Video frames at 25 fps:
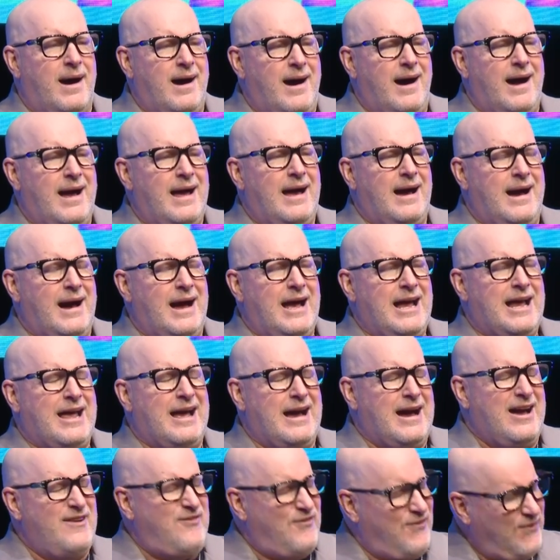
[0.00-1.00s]
I, I,
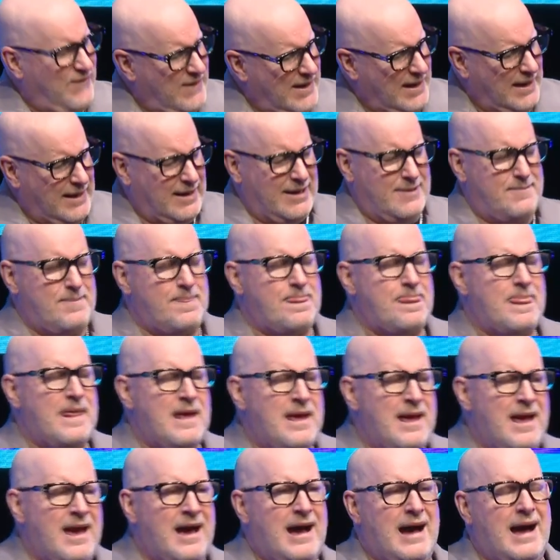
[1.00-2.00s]
I feel it.
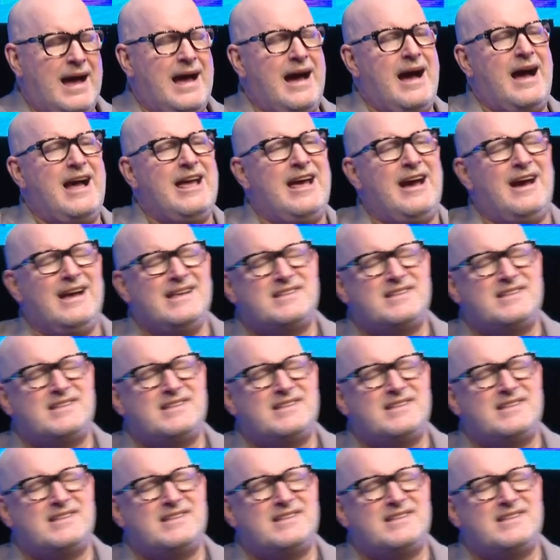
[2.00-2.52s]
I, I, I,